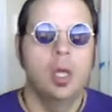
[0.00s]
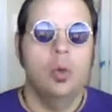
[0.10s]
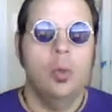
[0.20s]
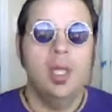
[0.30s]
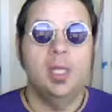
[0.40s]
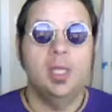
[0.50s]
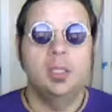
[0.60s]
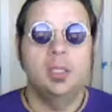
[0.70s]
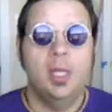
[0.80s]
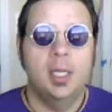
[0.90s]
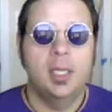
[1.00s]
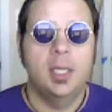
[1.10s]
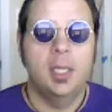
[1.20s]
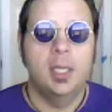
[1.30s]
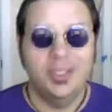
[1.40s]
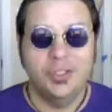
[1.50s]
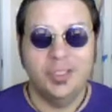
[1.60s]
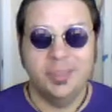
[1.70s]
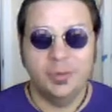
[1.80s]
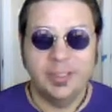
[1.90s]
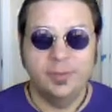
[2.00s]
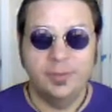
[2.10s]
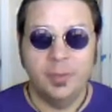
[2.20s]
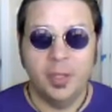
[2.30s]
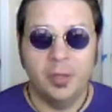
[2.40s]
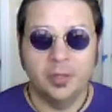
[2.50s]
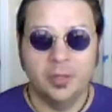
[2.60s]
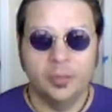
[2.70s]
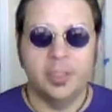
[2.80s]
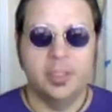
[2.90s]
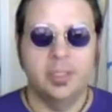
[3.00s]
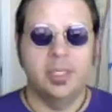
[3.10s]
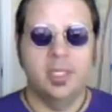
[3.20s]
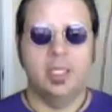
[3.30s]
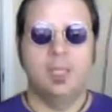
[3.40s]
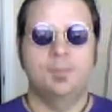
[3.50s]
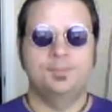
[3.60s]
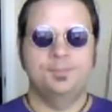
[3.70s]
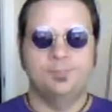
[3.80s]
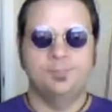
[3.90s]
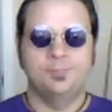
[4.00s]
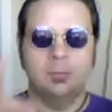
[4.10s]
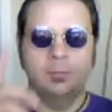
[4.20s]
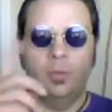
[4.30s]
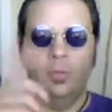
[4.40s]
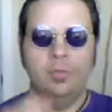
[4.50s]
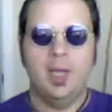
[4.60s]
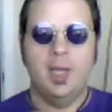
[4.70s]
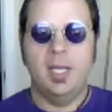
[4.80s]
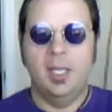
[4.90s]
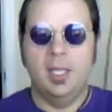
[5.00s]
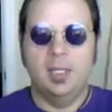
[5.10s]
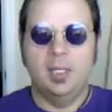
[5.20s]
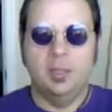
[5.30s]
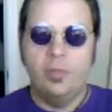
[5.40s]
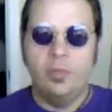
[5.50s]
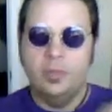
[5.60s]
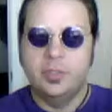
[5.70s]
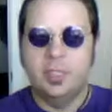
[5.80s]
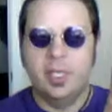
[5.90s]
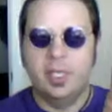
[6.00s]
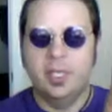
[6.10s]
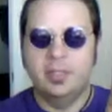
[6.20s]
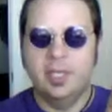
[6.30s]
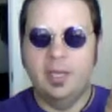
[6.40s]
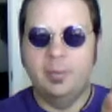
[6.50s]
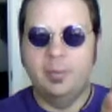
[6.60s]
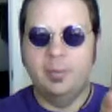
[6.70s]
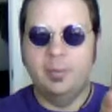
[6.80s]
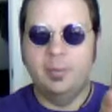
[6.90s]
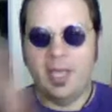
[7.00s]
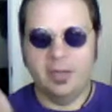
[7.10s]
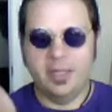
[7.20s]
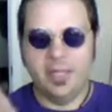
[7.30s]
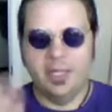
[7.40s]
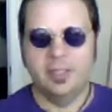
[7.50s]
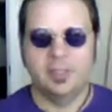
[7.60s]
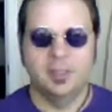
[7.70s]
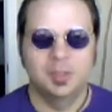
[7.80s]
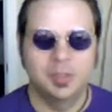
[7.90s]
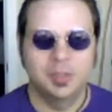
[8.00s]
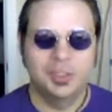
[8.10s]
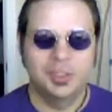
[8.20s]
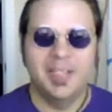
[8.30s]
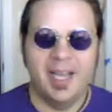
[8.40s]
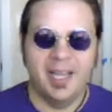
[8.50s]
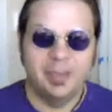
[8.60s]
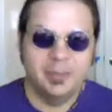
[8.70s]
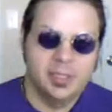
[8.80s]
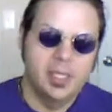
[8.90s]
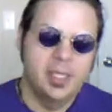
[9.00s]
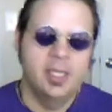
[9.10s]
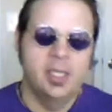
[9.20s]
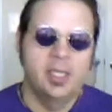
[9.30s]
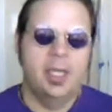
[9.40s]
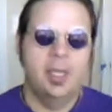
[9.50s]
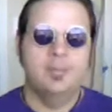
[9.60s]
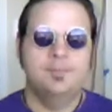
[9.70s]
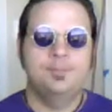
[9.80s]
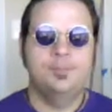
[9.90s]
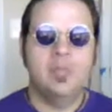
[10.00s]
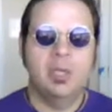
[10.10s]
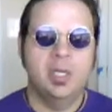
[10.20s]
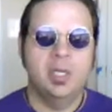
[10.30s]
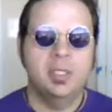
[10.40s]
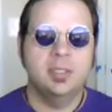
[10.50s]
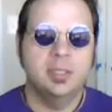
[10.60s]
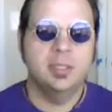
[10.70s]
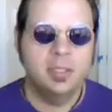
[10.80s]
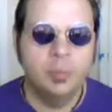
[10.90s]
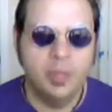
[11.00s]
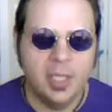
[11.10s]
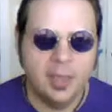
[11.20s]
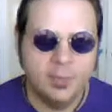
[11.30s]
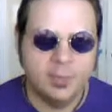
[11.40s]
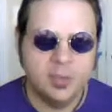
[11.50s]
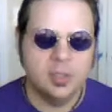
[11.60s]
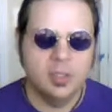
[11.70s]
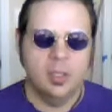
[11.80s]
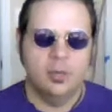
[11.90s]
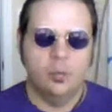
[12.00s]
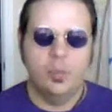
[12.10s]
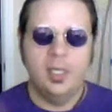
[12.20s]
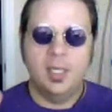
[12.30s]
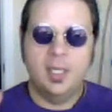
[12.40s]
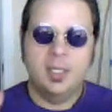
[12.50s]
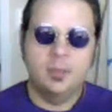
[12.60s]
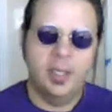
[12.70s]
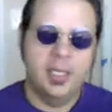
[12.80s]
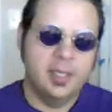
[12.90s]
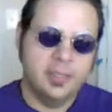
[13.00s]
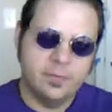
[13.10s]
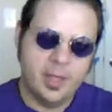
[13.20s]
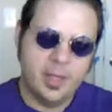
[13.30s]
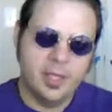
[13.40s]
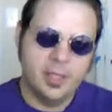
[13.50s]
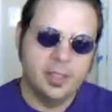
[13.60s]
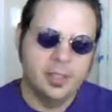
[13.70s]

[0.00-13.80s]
Well, I actually got to watch football this week. Both Friday, Thursday, on top of Saturday. Good times. Now I didn't get to see complete games on the weekdays, but hey, that's fine.